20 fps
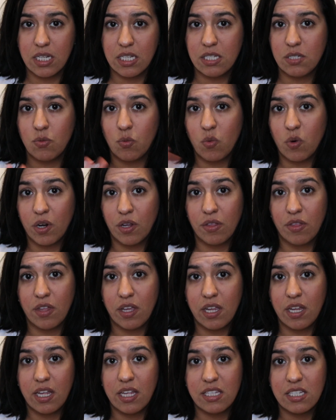It's worth
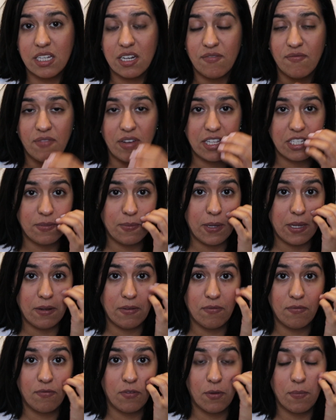it. It's an
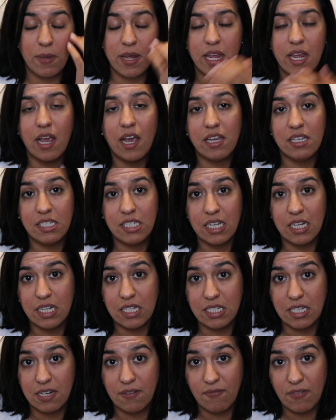investment. For me, I see it
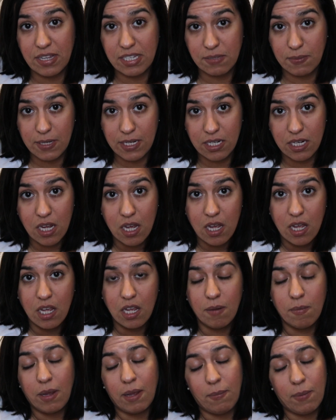as an investment,
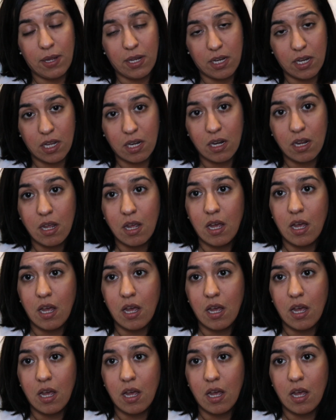in my opinion.